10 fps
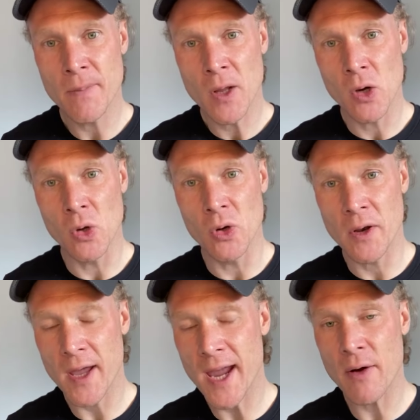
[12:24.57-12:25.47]
"Lord,
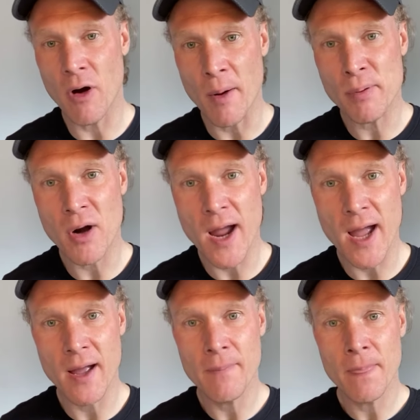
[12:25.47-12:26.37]
hear our
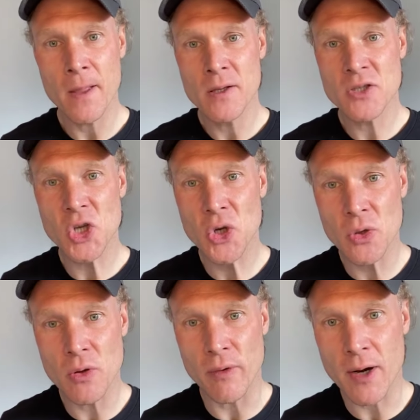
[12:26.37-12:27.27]
prayer," to
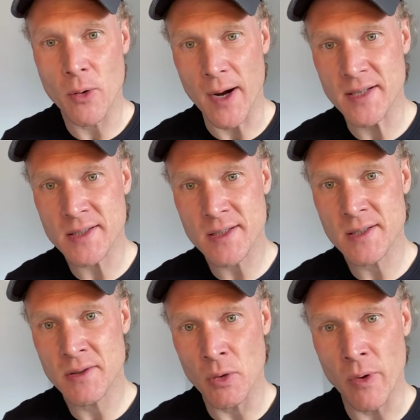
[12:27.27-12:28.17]
the requests
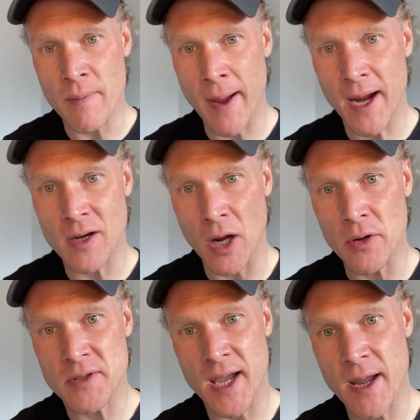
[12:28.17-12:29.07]
that we make known
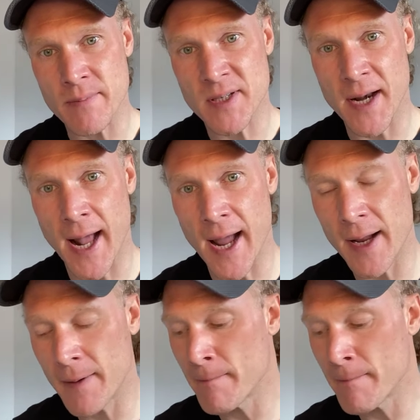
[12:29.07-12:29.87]
to him today.